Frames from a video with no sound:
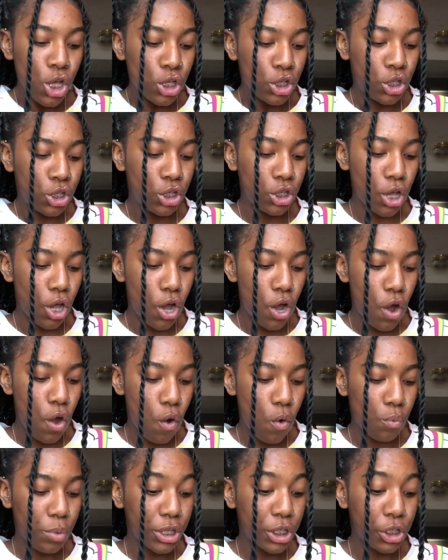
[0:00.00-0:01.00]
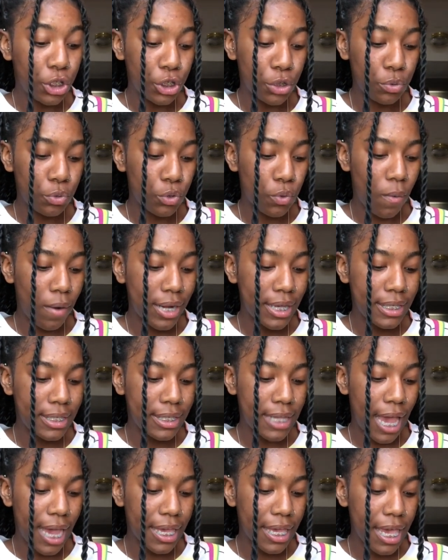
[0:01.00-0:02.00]
So with June
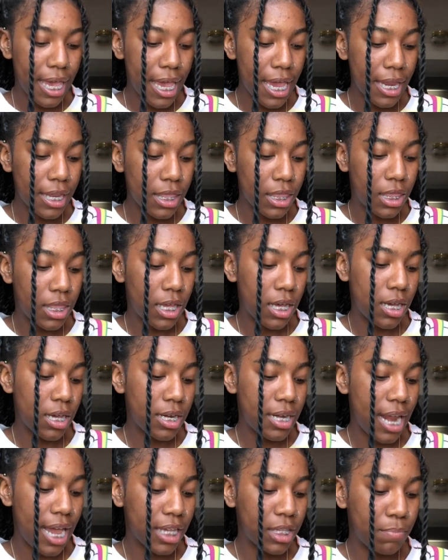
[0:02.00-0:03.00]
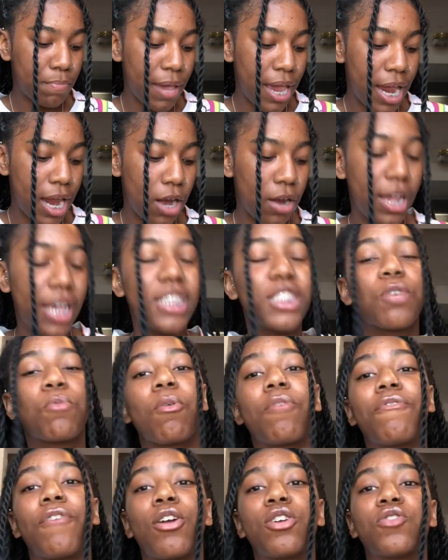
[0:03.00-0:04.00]
22nd, the next pair is the
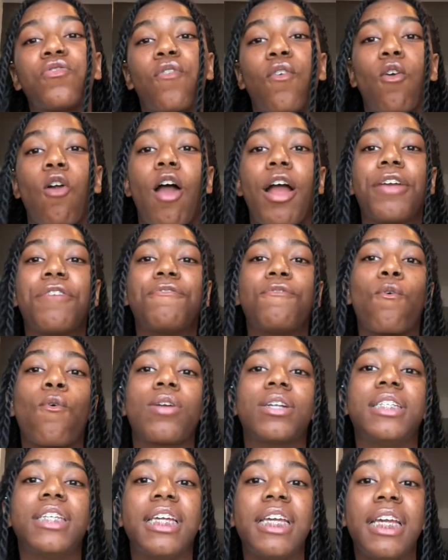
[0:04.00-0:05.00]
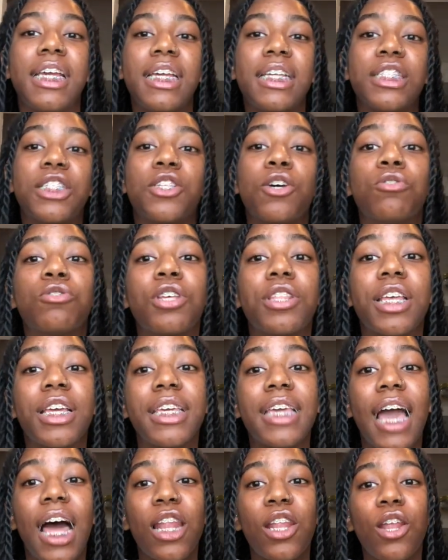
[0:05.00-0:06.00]
Reverse Ferrari 14s. Those are the
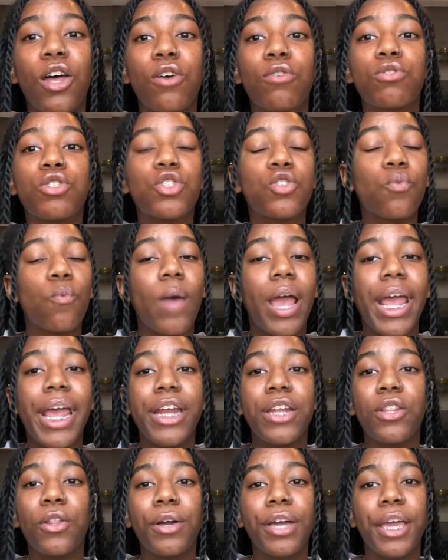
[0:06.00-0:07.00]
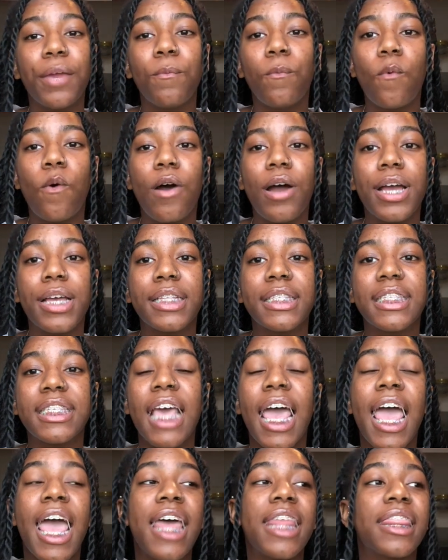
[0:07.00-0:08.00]
yellow suede looking ones.
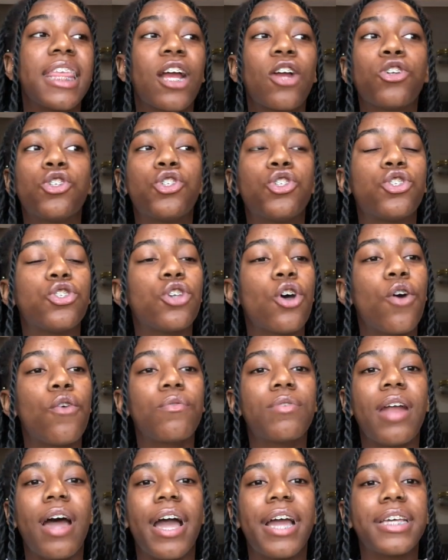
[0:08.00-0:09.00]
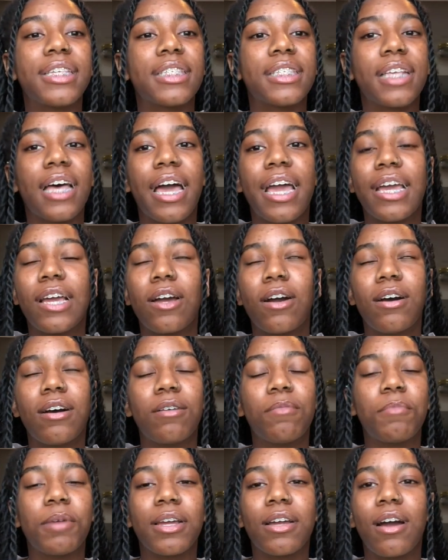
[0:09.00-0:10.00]
They're so nice. Like,
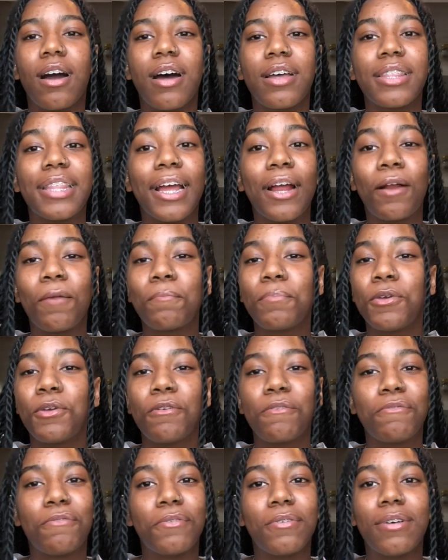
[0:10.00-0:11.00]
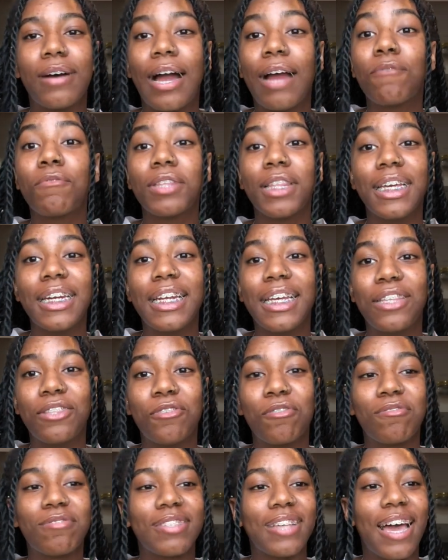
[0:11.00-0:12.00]
oh my god, they're beautiful. I really need
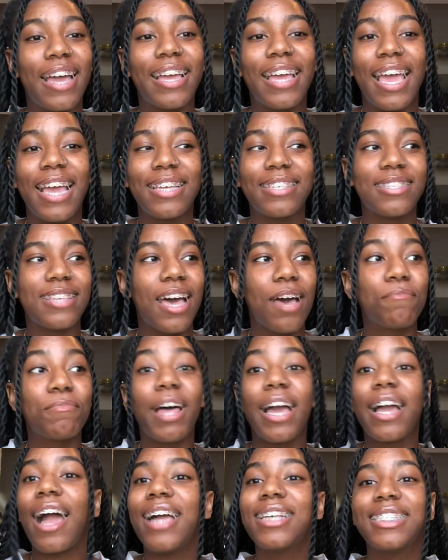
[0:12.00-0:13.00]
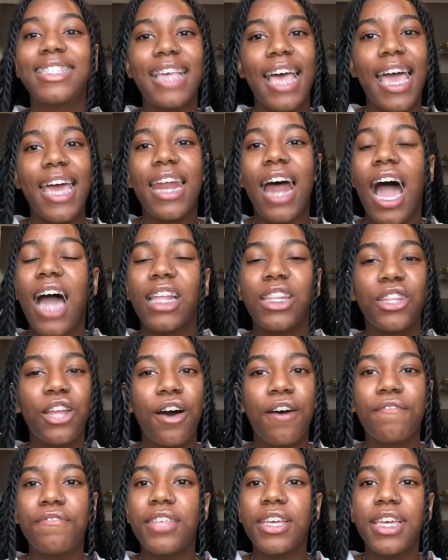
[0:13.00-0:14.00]
those like ASAP. I said, I
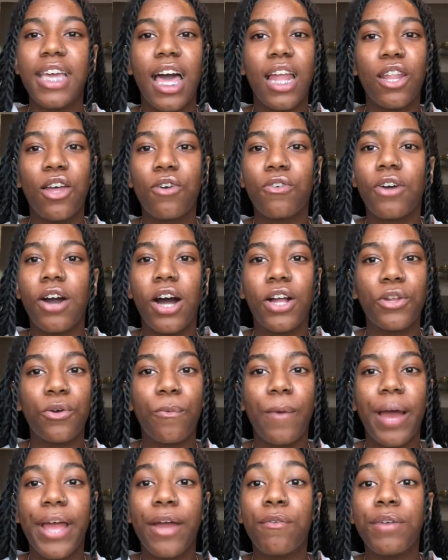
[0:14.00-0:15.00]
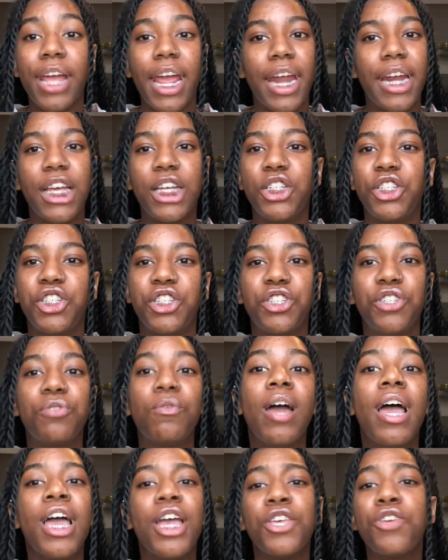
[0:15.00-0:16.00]
love the yellow colorway on any
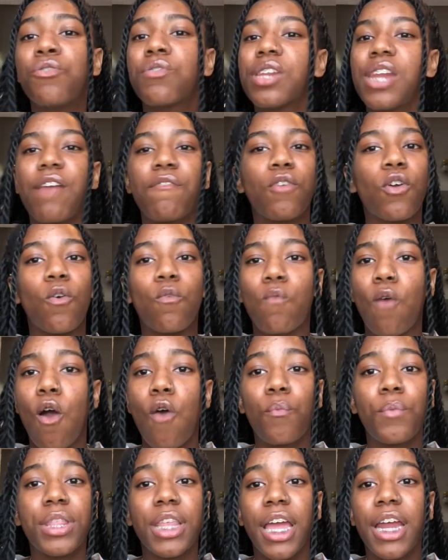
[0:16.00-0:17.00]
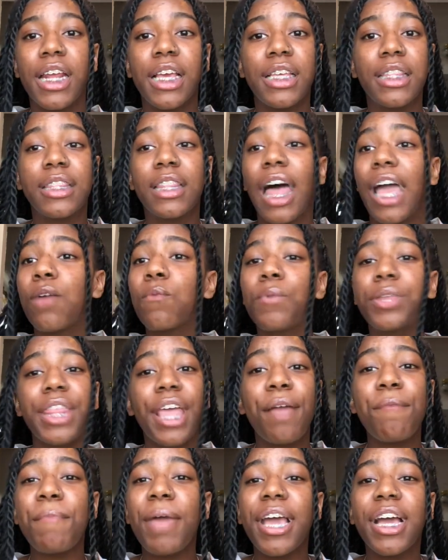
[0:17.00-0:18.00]
shoe. You can never go wrong with any. Like when
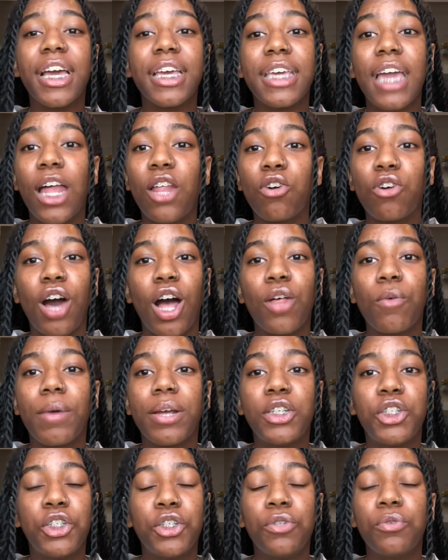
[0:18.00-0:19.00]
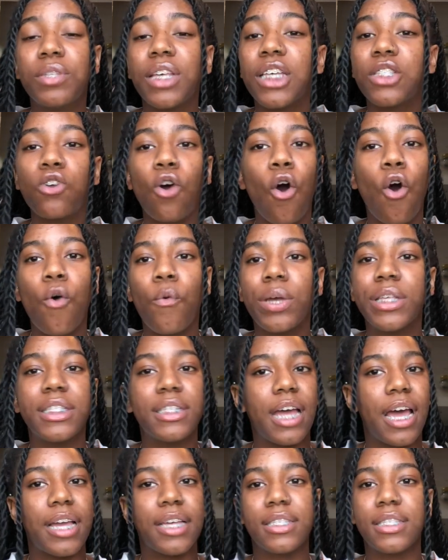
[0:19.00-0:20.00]
they make a yellow colorway shoes, it's always
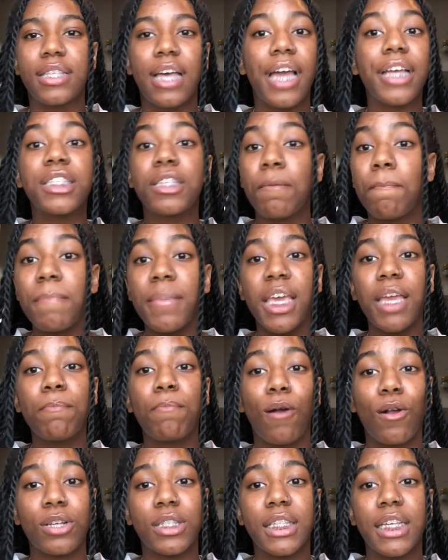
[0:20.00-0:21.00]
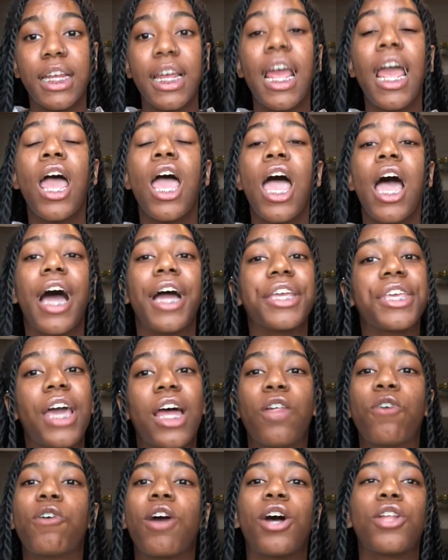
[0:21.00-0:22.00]
nice. Like to me personally, a
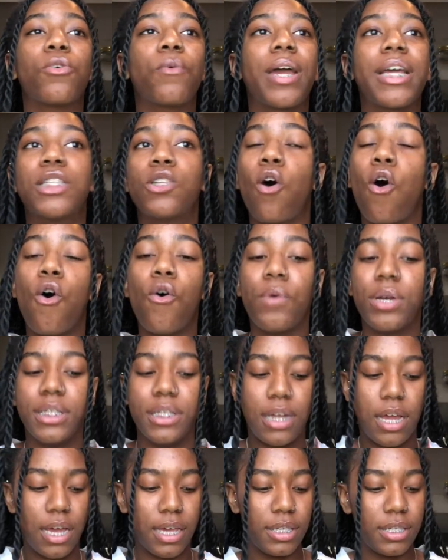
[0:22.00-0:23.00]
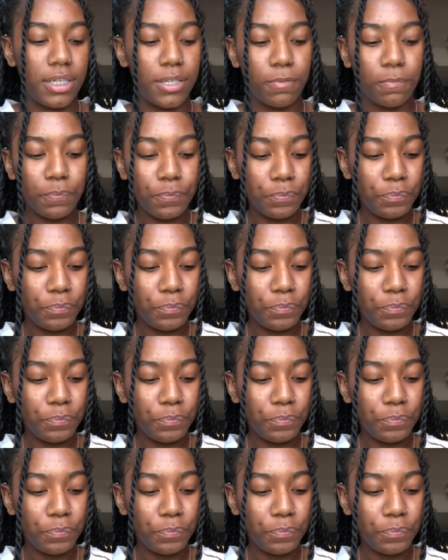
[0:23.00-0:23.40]
yellow colorway is always nice.